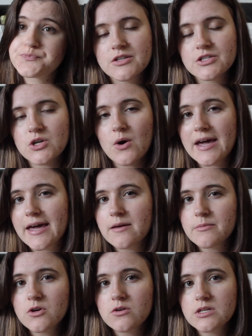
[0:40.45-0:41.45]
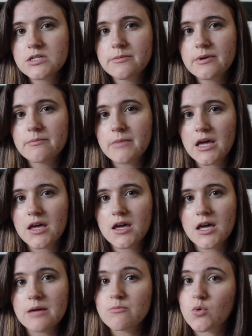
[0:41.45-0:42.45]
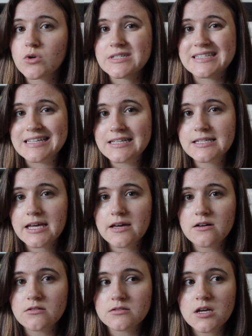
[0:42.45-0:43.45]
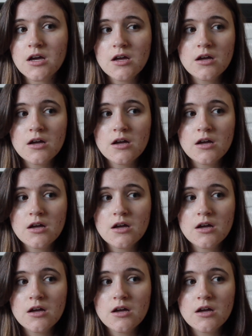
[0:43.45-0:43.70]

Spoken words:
So I am going to be making a more detailed